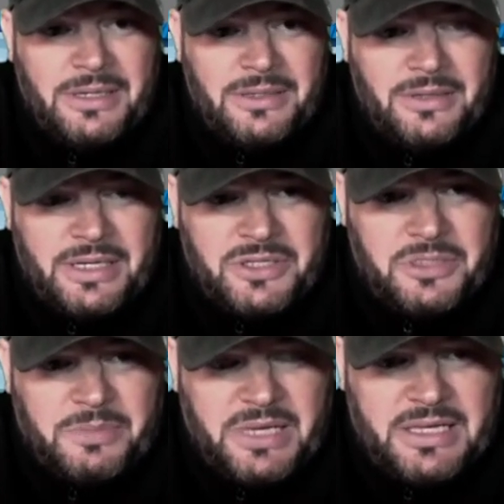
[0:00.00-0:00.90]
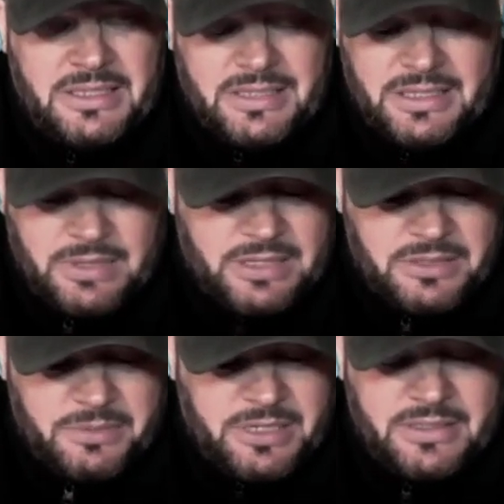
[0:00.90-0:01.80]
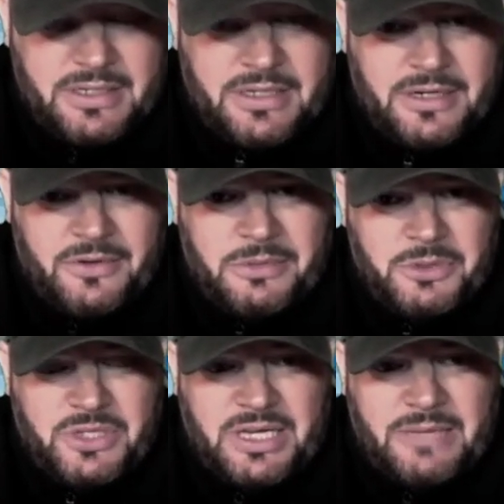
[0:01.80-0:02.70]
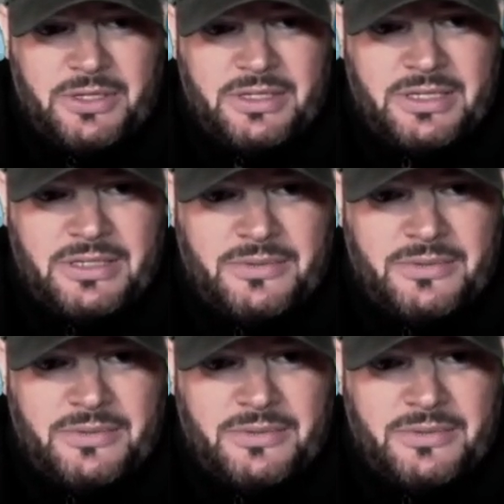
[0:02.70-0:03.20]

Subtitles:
looking at Japan and saying, "Wow, Japan did an incredible job on this."